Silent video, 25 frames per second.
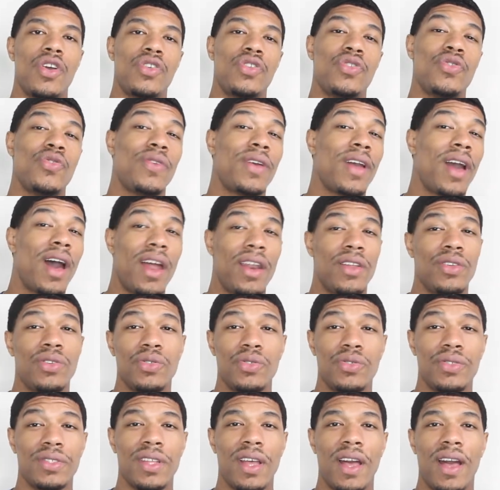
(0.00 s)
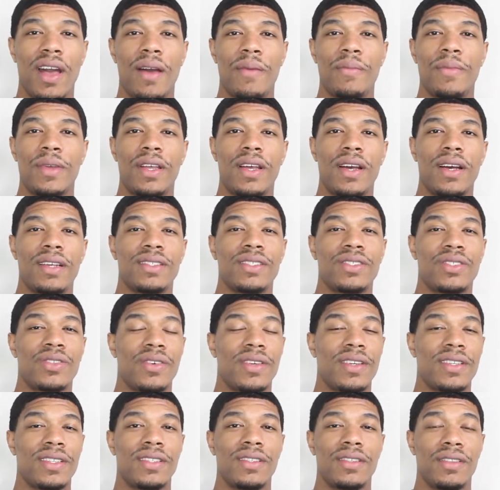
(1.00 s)
you gotta use that because it's
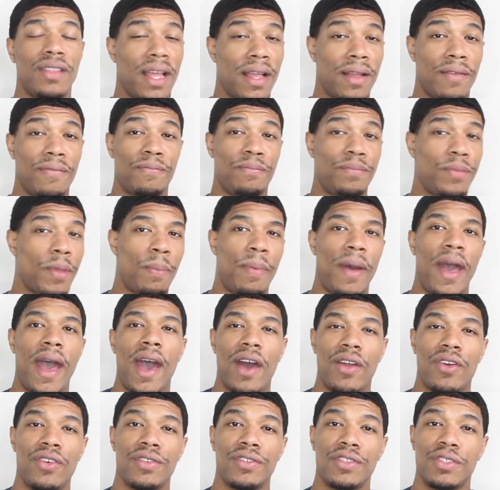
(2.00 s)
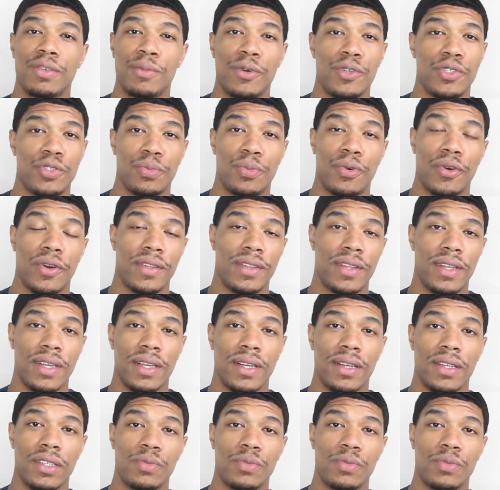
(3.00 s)
gonna, like the pattern is the most important thing,